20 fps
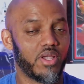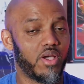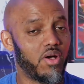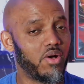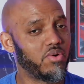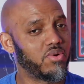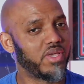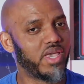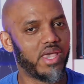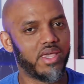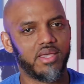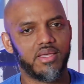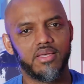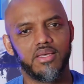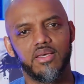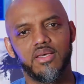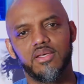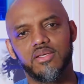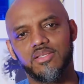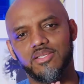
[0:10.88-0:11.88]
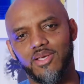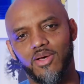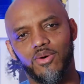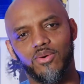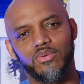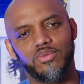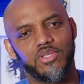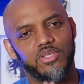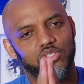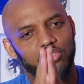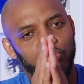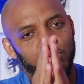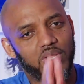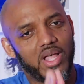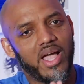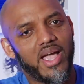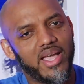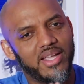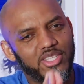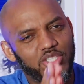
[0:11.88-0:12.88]
Okay, so the
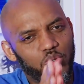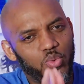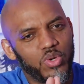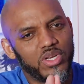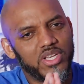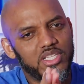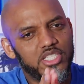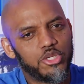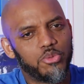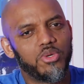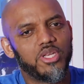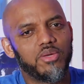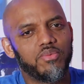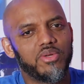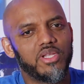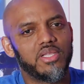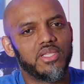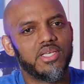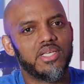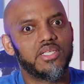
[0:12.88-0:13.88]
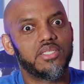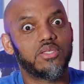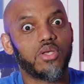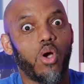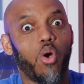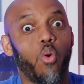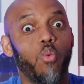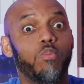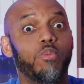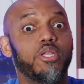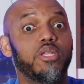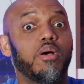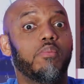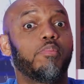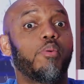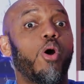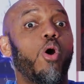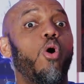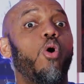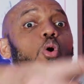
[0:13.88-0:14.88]
July 2020 release opened up
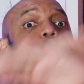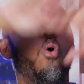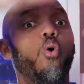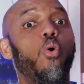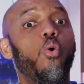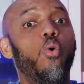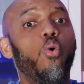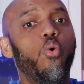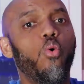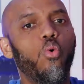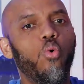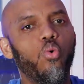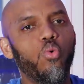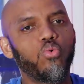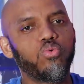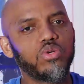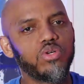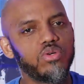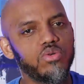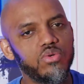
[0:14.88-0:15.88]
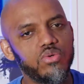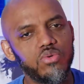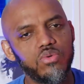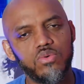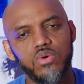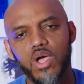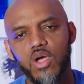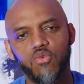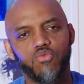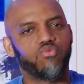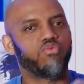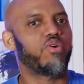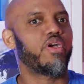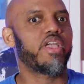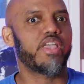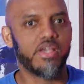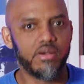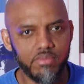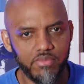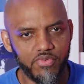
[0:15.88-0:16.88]
a whole new
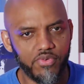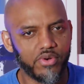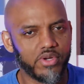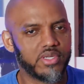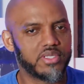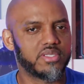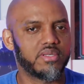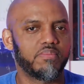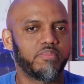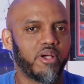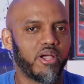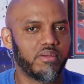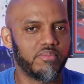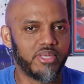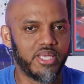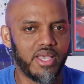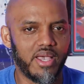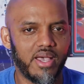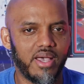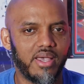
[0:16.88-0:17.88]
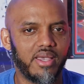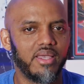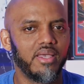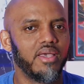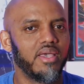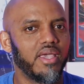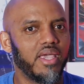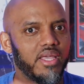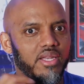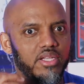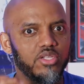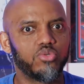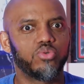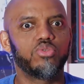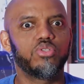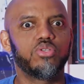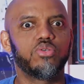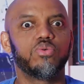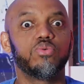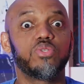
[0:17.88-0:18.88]
realm for us in Power BI. It
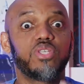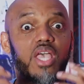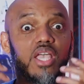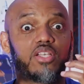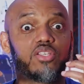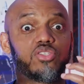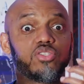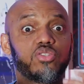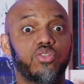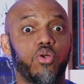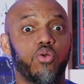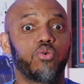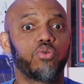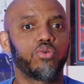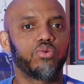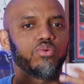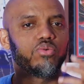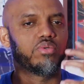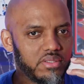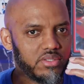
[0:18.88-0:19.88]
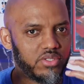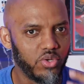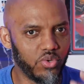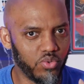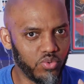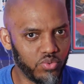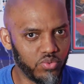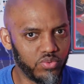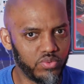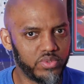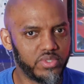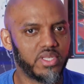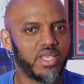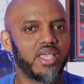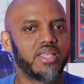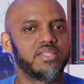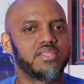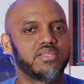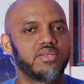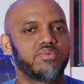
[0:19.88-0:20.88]
introduced external tools,
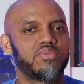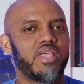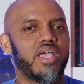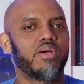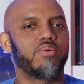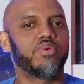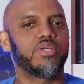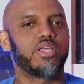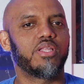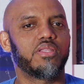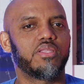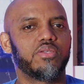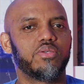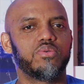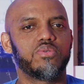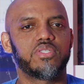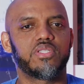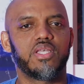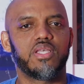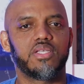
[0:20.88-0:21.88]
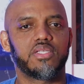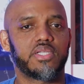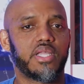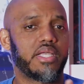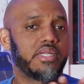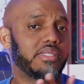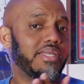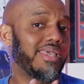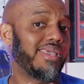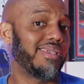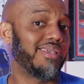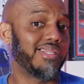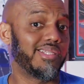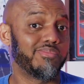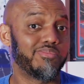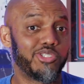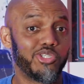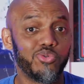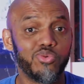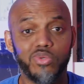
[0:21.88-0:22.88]
and so now we can use things like the
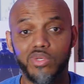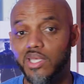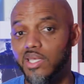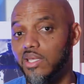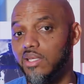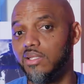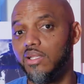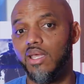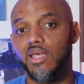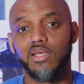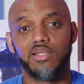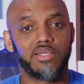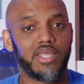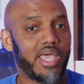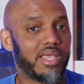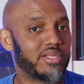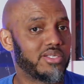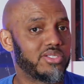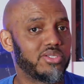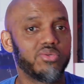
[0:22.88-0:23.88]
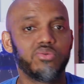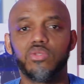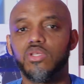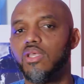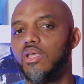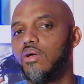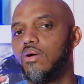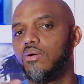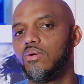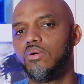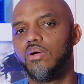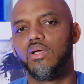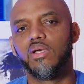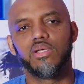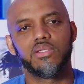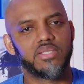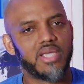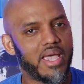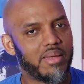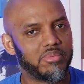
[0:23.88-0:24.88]
ALM toolkit, Backstudio,
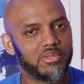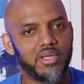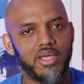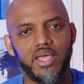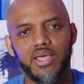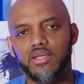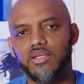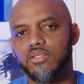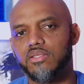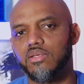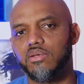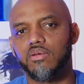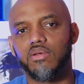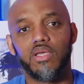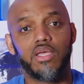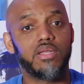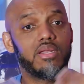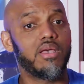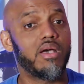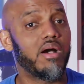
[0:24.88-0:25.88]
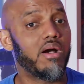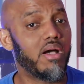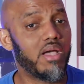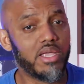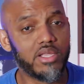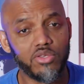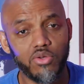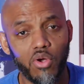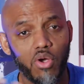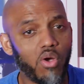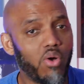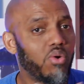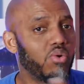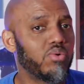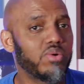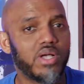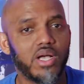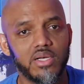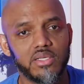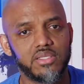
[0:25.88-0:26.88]
Tabular Editor, and your
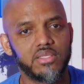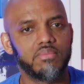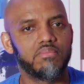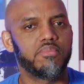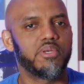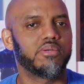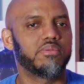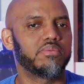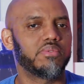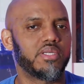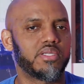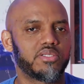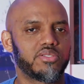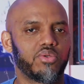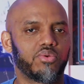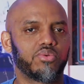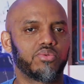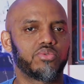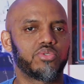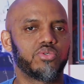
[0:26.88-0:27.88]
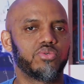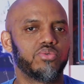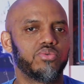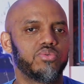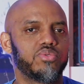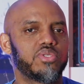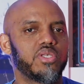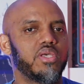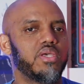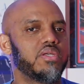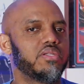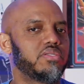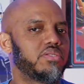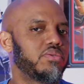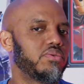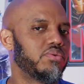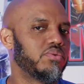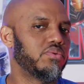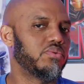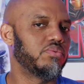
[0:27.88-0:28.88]
own custom built external tools
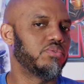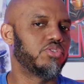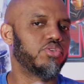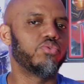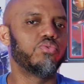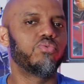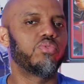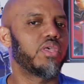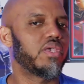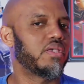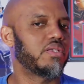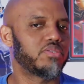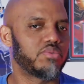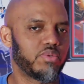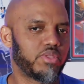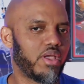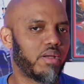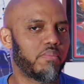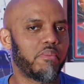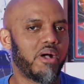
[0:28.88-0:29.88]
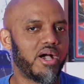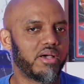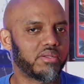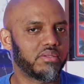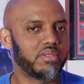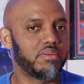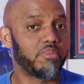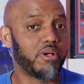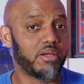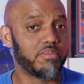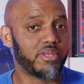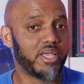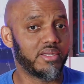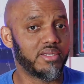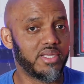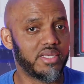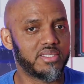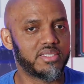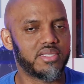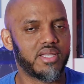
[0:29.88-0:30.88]
to do things with our model in Power BI
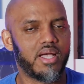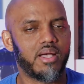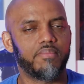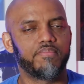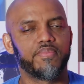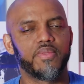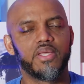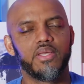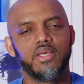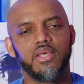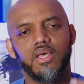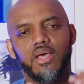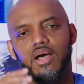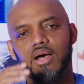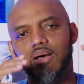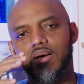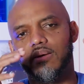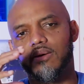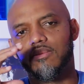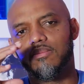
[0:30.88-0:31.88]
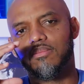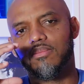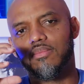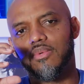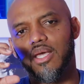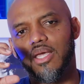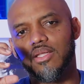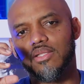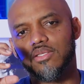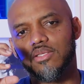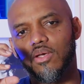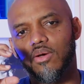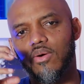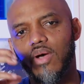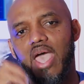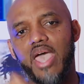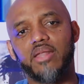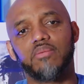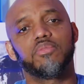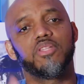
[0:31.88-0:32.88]
Desktop. And so
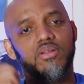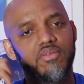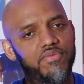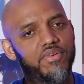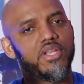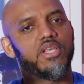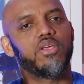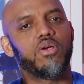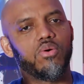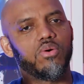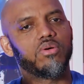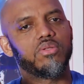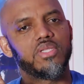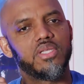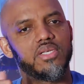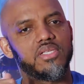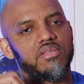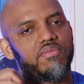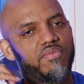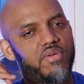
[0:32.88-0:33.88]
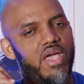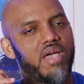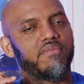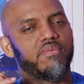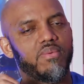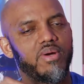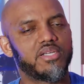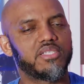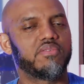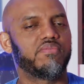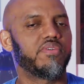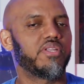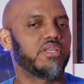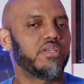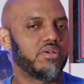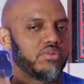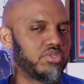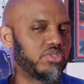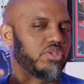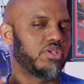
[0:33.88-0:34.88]
Adam did a video on this. If you haven't watched the
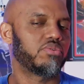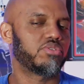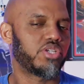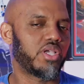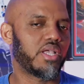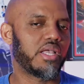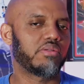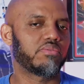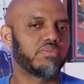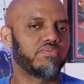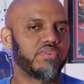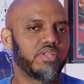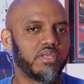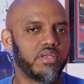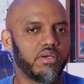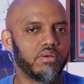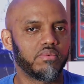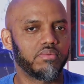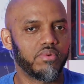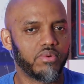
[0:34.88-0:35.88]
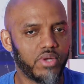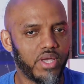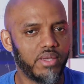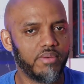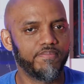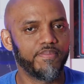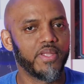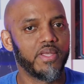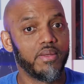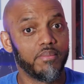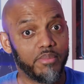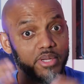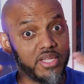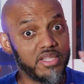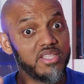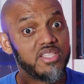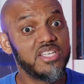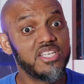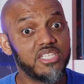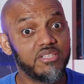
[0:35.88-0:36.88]
video, you should go check out the video, okay? But
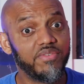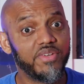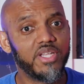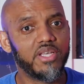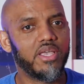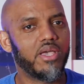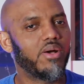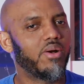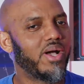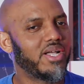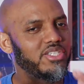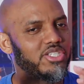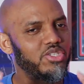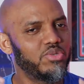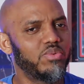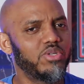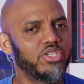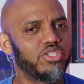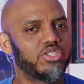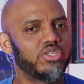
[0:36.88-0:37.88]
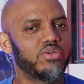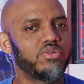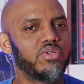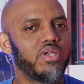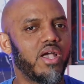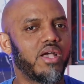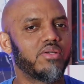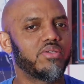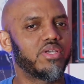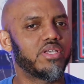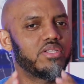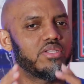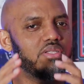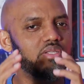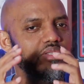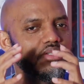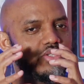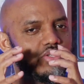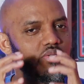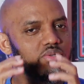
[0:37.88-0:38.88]
in this video, I just wanna show you how you
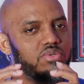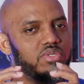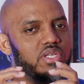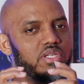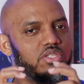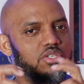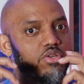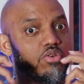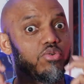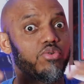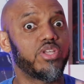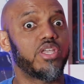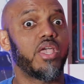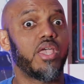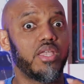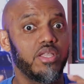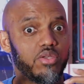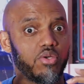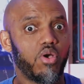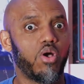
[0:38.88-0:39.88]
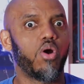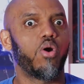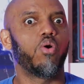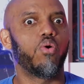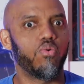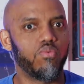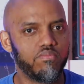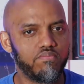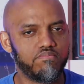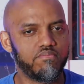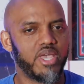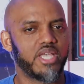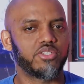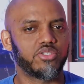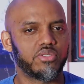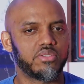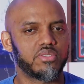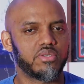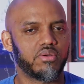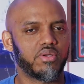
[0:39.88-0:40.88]
can use it to create your own
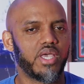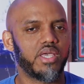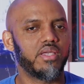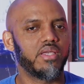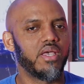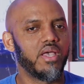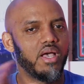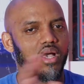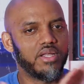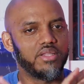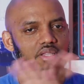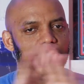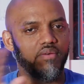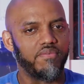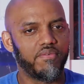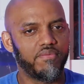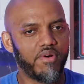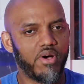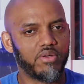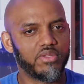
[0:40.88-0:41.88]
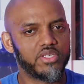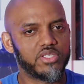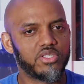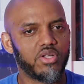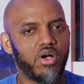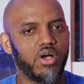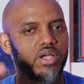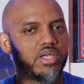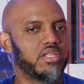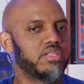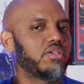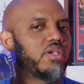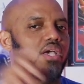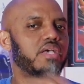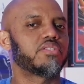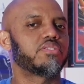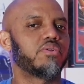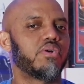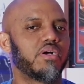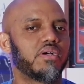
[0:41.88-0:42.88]
measures, okay? Enough of all this talking. You
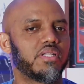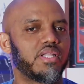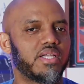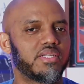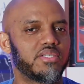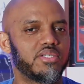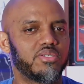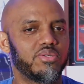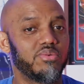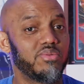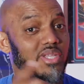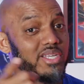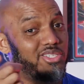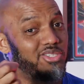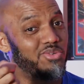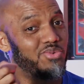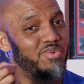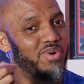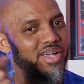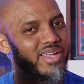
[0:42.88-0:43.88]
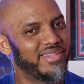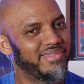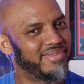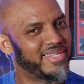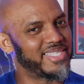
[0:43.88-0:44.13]
guys know what I like to do. Let's do what?